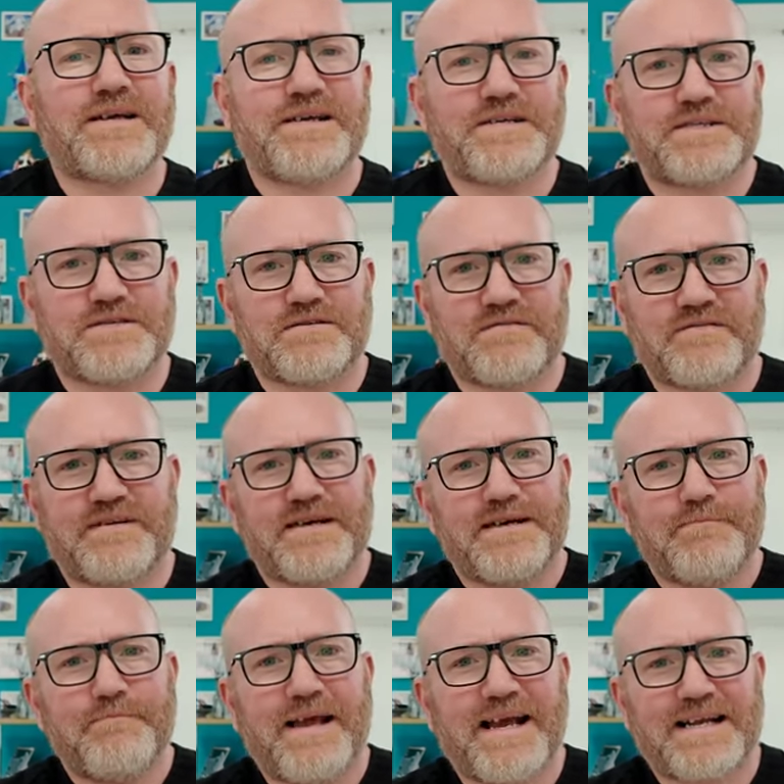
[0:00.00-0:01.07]
where you sort of
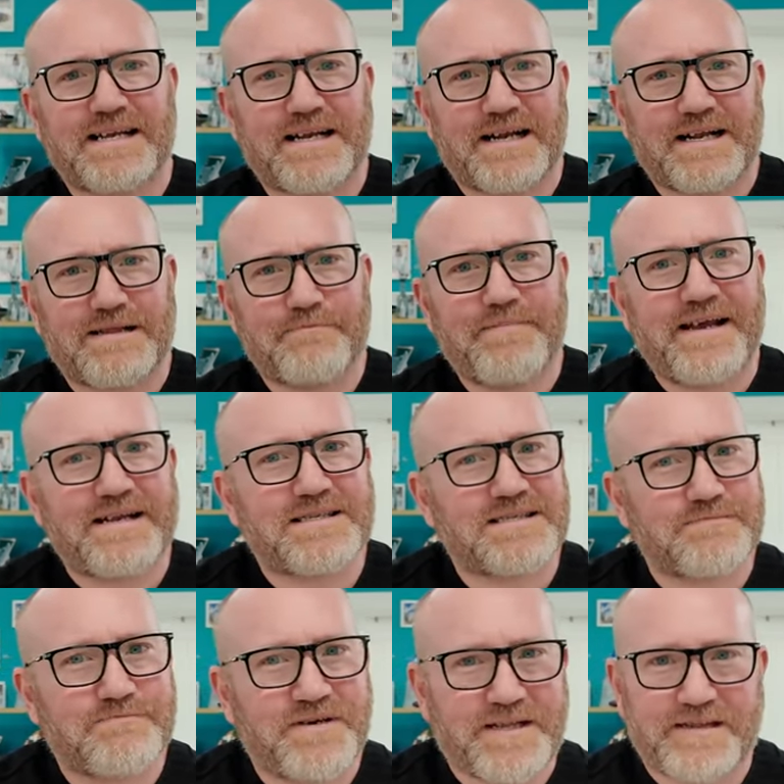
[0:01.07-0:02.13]
make into little bits
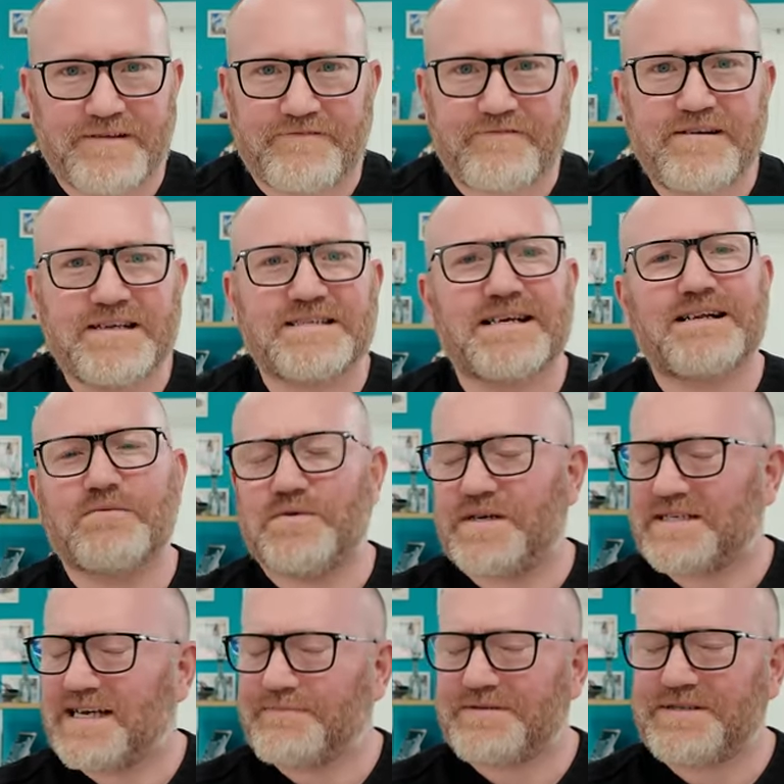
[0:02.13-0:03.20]
and put it in the freezer, and it
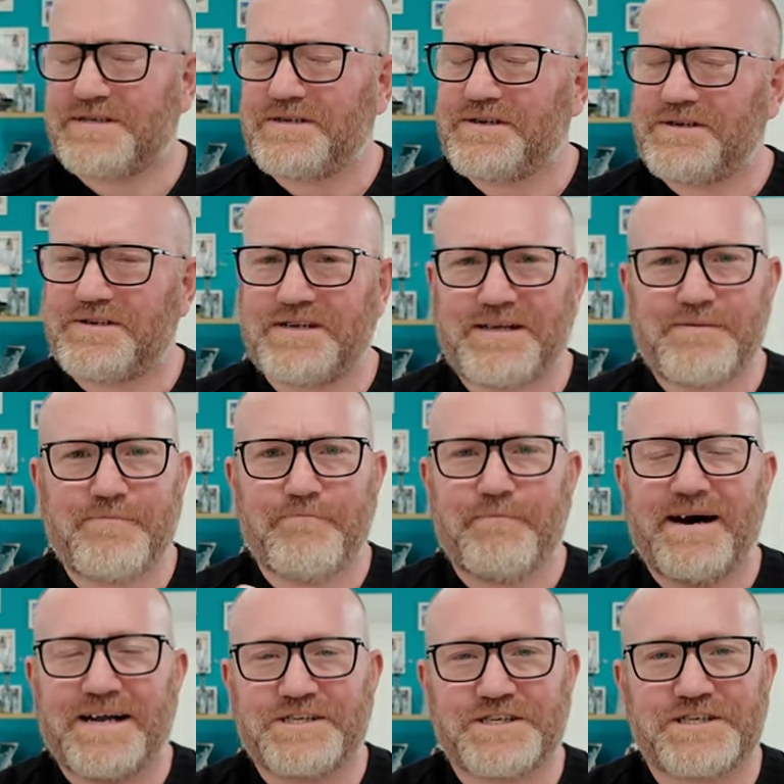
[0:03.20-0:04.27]
works absolutely
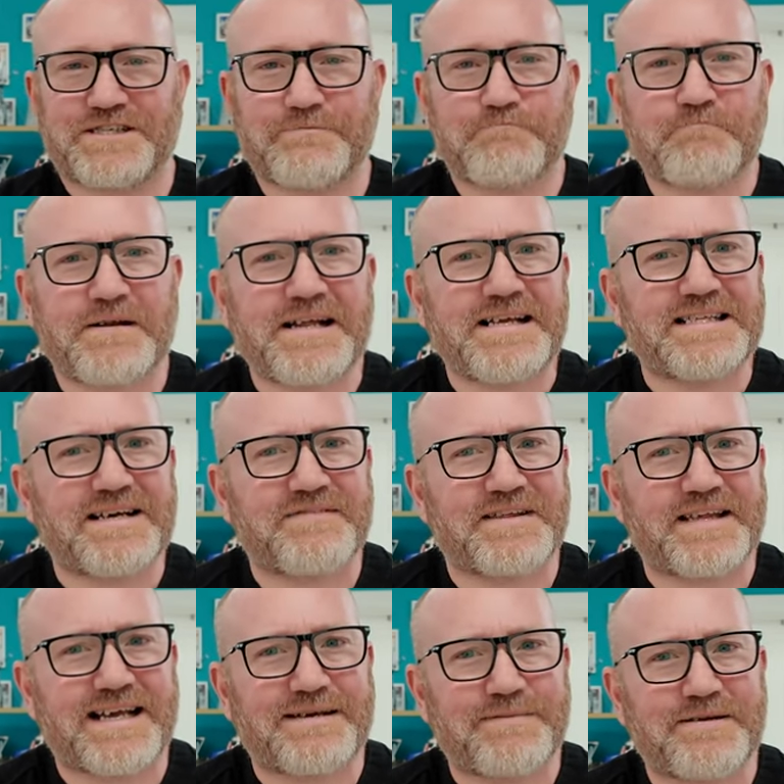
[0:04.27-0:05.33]
magic. So please have a
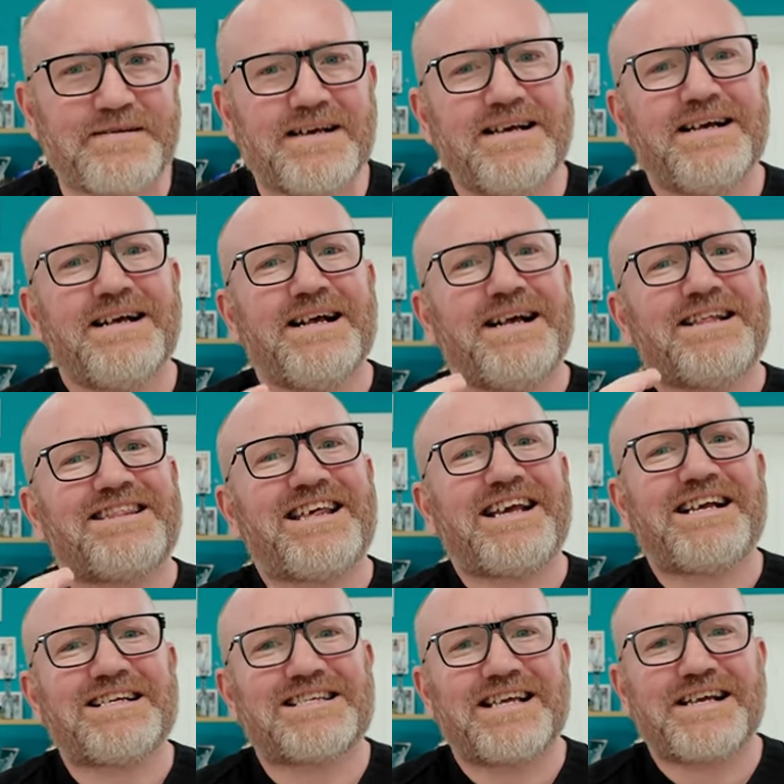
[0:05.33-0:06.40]
think about
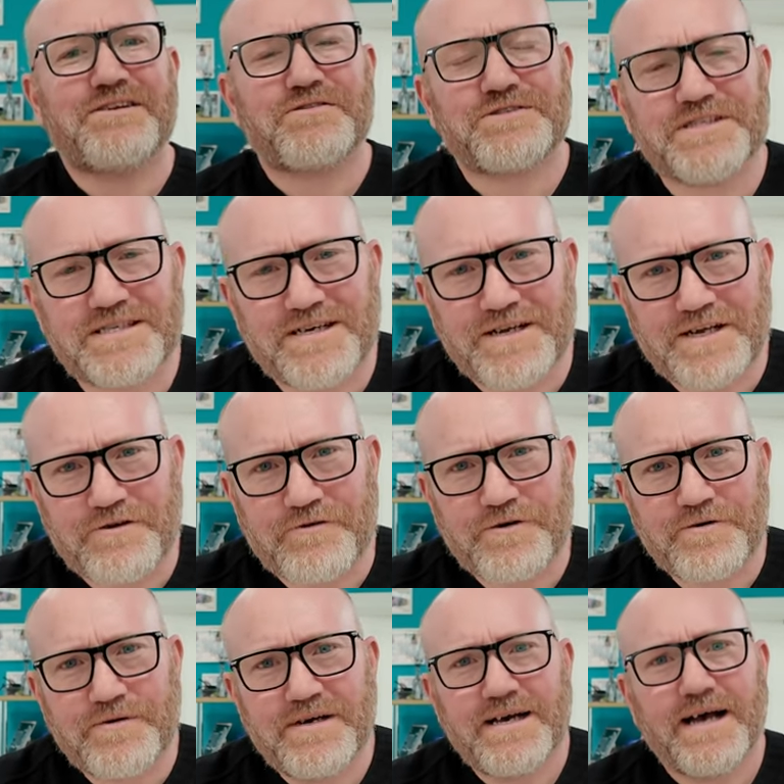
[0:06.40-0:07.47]
things that you're not just going to
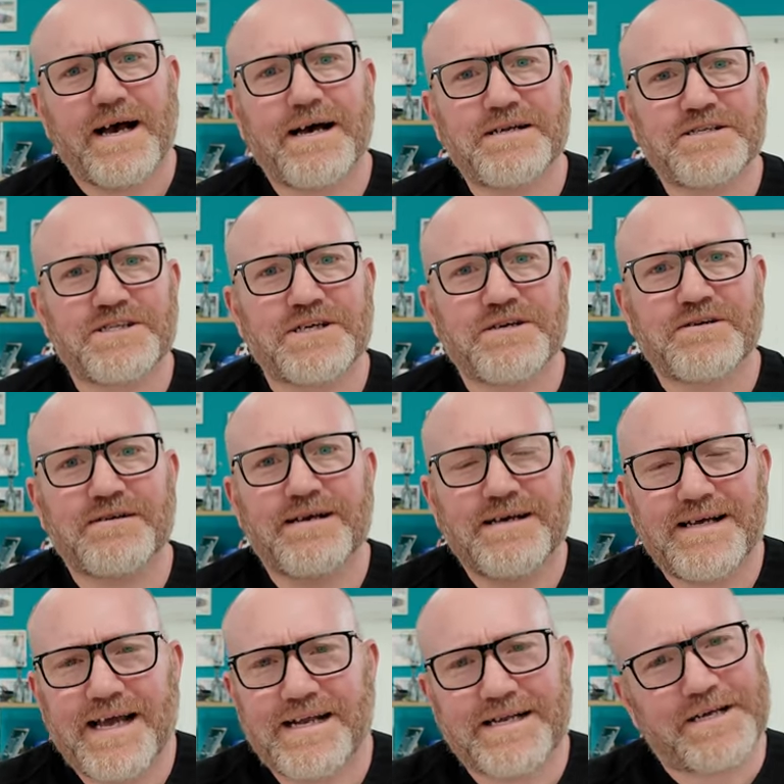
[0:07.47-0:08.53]
grow and turn
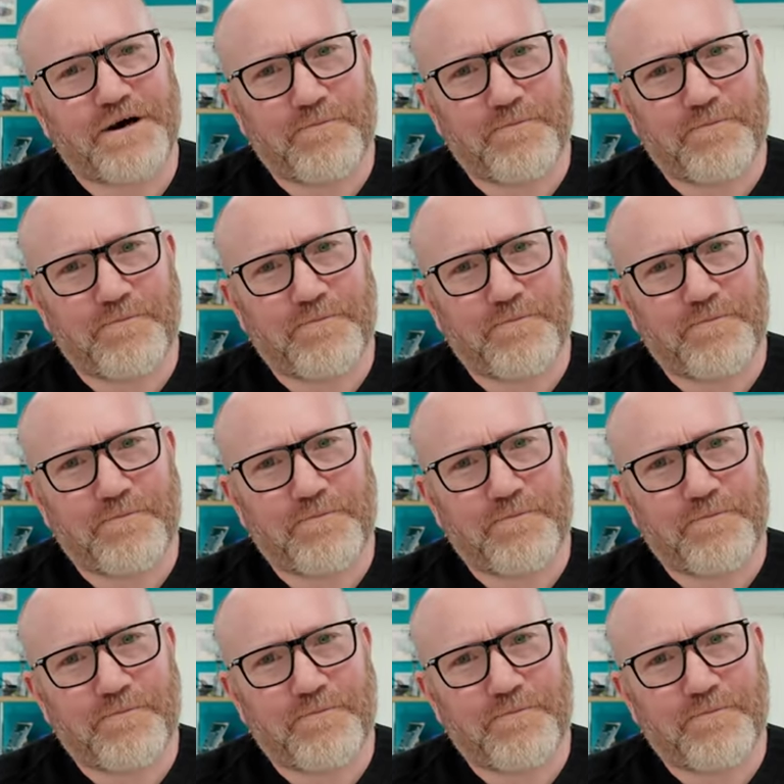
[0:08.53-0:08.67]
into